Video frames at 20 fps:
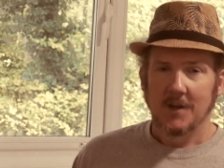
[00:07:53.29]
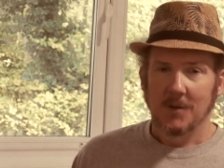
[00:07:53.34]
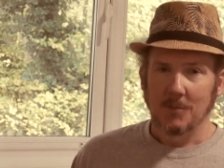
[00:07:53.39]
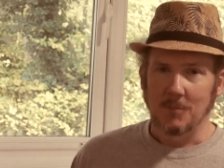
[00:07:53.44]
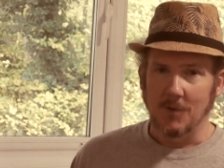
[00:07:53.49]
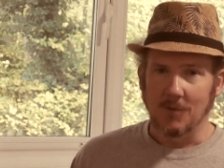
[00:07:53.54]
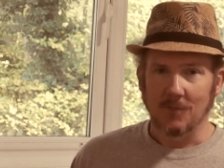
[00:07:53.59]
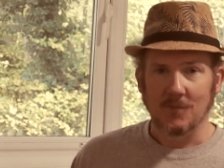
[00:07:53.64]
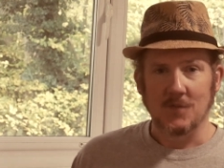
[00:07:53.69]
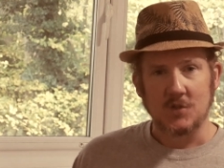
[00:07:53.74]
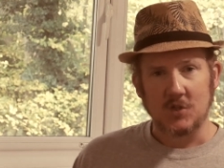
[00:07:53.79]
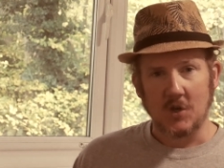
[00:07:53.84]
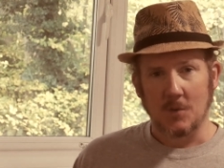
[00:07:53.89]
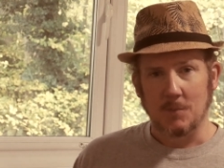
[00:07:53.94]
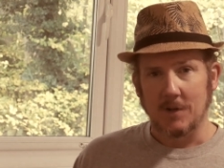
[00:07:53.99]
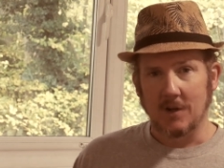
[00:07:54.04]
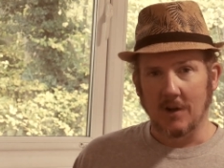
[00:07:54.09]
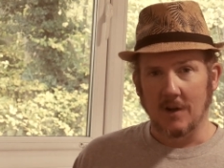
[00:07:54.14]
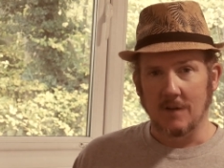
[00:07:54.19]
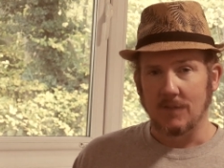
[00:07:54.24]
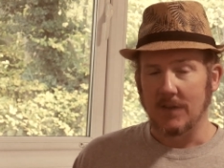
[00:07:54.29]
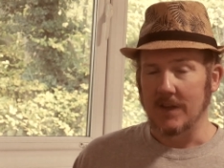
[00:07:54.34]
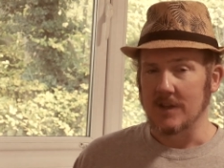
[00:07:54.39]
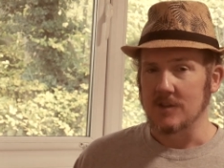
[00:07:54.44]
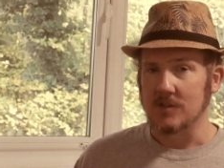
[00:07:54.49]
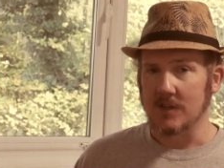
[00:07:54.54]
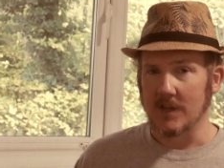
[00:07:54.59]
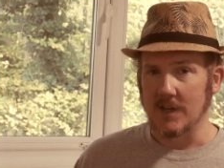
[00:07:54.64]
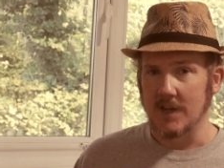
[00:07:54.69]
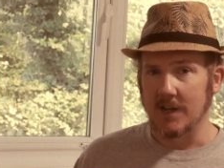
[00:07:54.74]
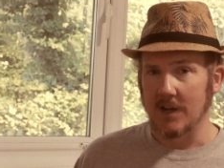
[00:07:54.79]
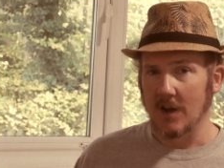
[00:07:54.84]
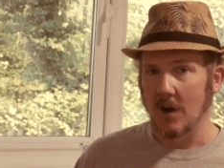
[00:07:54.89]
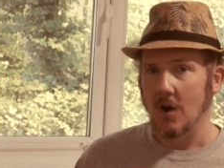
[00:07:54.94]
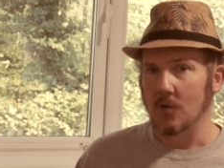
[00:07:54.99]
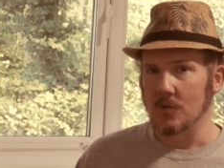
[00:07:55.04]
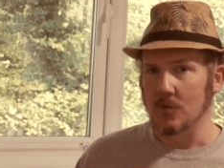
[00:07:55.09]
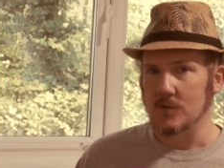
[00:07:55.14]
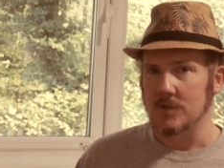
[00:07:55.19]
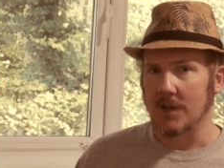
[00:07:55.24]
But for somewhere like this, in a
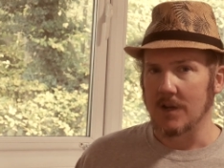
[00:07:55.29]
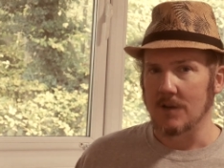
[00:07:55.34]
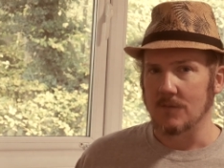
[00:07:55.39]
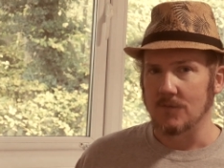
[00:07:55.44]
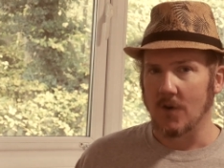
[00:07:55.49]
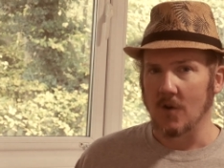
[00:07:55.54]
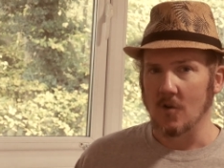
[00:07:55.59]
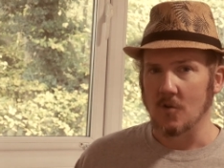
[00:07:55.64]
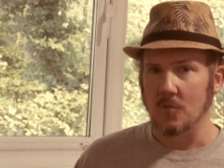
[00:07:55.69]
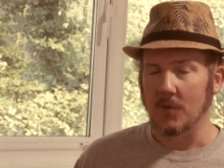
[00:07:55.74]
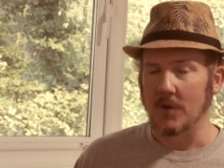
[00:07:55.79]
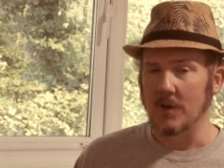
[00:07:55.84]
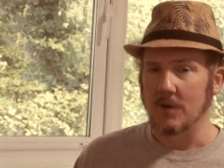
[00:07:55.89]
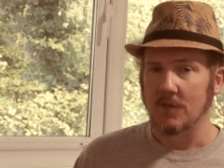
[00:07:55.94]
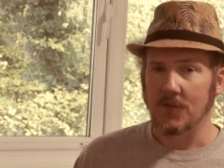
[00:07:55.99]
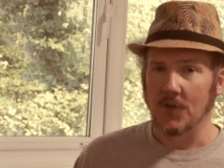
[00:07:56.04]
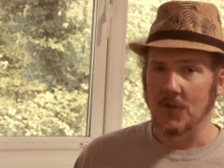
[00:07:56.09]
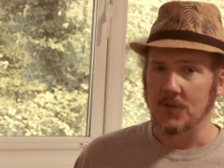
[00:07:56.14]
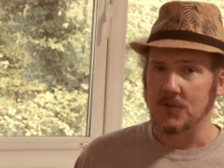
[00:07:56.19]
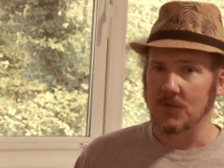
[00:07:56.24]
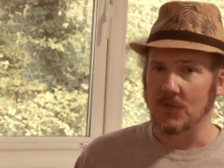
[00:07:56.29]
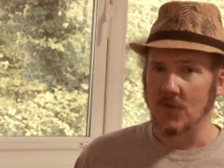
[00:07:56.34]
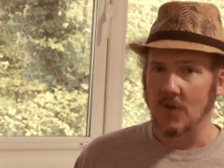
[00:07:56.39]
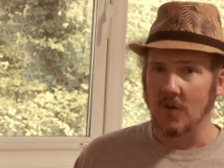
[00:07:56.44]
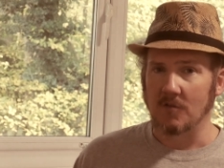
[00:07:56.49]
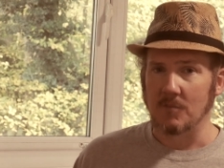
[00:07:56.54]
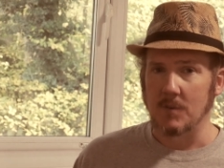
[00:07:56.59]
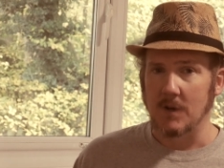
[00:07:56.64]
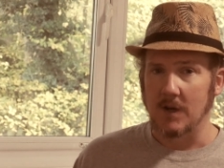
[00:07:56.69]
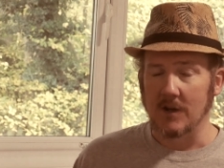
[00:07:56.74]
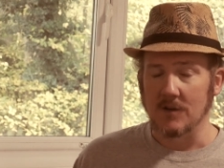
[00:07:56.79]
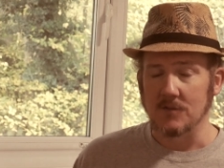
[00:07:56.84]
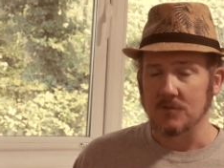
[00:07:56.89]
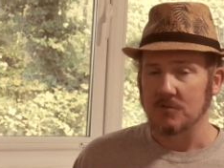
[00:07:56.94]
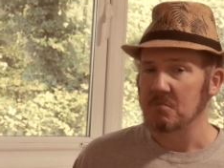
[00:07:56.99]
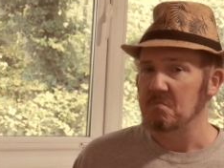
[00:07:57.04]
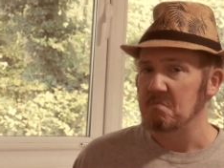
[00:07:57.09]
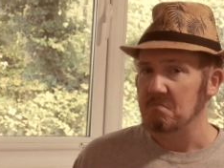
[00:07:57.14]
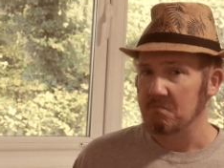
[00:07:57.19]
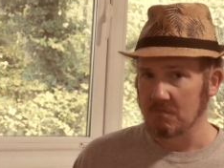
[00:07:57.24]
hotel environment, £35,